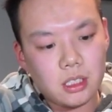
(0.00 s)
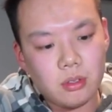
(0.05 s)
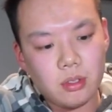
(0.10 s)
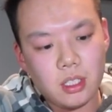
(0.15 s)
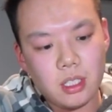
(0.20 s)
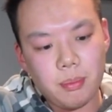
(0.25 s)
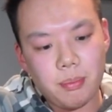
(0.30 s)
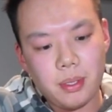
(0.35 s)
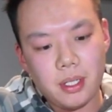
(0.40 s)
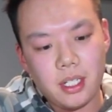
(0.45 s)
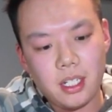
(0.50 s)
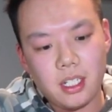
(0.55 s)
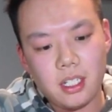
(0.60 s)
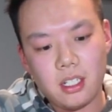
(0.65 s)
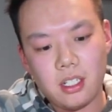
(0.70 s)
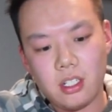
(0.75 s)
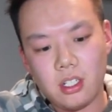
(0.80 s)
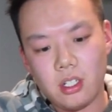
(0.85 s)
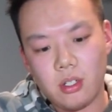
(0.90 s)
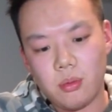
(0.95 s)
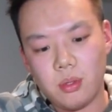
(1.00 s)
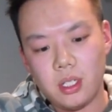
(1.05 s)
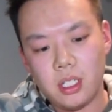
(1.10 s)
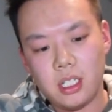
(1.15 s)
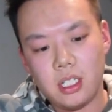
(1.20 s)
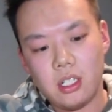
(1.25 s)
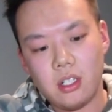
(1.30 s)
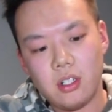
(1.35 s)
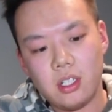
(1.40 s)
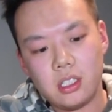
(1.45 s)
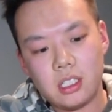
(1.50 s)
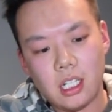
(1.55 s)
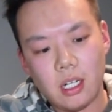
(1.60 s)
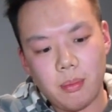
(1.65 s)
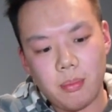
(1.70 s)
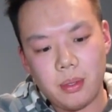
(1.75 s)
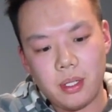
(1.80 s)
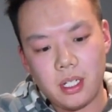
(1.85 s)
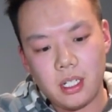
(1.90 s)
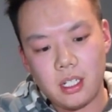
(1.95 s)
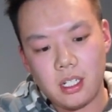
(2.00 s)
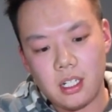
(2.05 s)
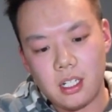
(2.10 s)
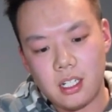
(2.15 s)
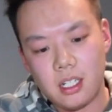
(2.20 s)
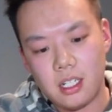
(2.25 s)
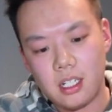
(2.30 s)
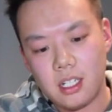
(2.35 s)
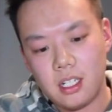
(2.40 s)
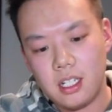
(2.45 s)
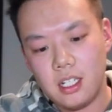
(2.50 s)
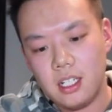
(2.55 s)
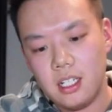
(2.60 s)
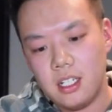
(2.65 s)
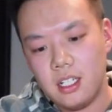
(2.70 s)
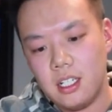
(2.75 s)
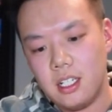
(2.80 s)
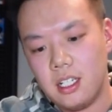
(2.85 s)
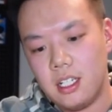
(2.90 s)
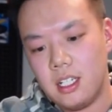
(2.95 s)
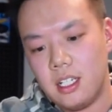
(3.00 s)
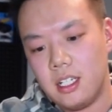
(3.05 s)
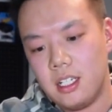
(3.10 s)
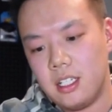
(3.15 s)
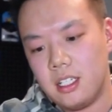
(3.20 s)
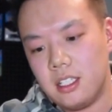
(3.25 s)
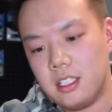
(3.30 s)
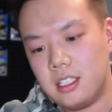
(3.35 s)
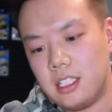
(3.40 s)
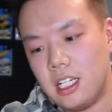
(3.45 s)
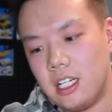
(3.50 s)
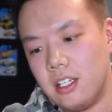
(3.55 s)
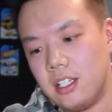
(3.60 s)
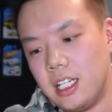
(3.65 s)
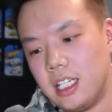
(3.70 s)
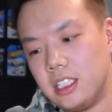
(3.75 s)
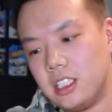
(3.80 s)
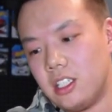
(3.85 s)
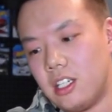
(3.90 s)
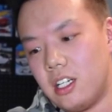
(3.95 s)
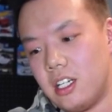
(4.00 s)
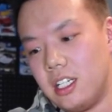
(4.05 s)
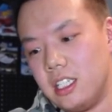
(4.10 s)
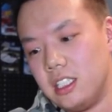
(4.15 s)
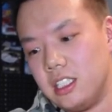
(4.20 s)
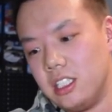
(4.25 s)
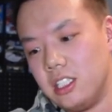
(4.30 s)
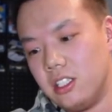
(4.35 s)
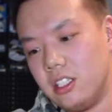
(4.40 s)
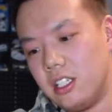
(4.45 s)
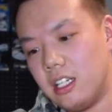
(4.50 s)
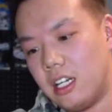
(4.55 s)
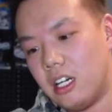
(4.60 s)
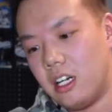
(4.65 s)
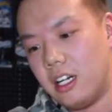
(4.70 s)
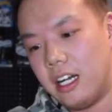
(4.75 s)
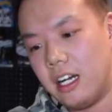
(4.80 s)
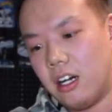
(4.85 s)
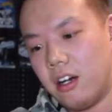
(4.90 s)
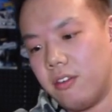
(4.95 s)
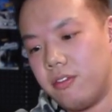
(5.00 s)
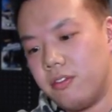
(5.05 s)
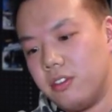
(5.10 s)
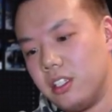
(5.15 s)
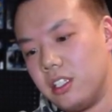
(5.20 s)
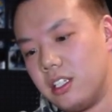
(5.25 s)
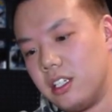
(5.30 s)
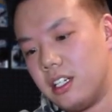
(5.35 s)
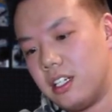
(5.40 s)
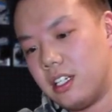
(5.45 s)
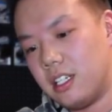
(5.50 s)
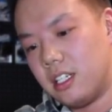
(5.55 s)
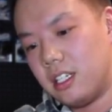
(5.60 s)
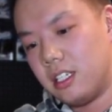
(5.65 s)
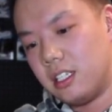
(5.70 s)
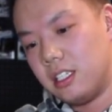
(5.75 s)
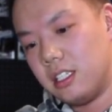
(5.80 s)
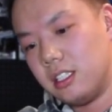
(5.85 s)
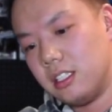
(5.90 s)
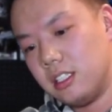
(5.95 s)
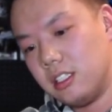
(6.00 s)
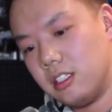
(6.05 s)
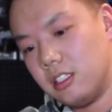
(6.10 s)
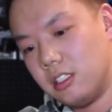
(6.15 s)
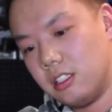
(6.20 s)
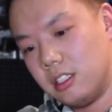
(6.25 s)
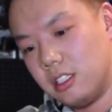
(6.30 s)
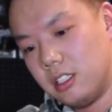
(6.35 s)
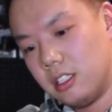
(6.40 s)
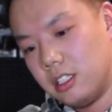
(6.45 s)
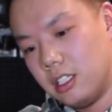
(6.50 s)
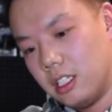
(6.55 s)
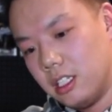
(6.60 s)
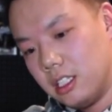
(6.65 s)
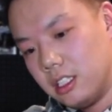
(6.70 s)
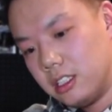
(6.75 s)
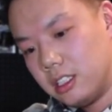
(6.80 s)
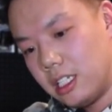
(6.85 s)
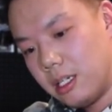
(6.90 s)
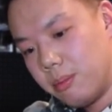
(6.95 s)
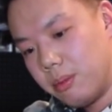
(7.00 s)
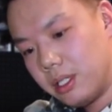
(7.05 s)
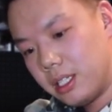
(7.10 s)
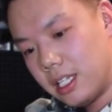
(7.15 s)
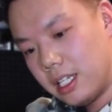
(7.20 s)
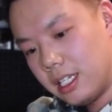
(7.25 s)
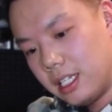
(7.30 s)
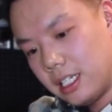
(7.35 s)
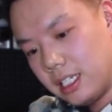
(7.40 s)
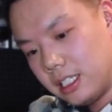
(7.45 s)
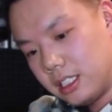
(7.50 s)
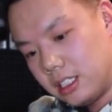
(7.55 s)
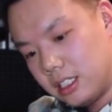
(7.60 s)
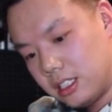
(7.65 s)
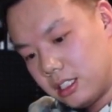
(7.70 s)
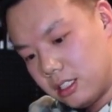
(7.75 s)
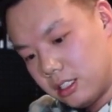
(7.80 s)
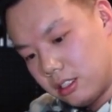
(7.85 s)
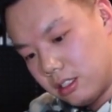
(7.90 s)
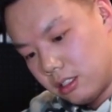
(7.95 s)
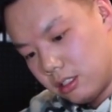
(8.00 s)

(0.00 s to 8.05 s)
is really big. You don't really notice how big taillights are until they're off the car. Same with headlights.